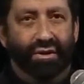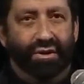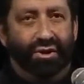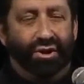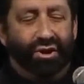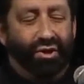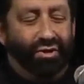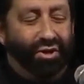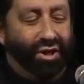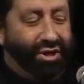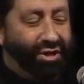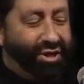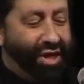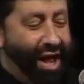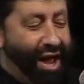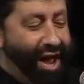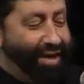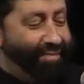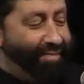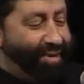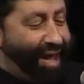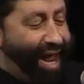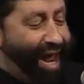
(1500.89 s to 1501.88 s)
So the
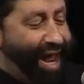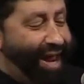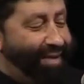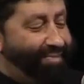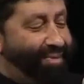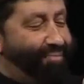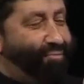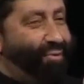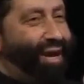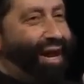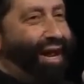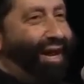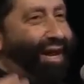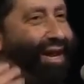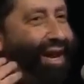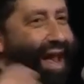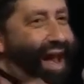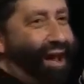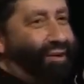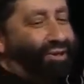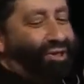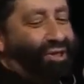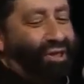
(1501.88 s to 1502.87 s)
time came when I
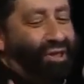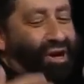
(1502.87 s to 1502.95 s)
announced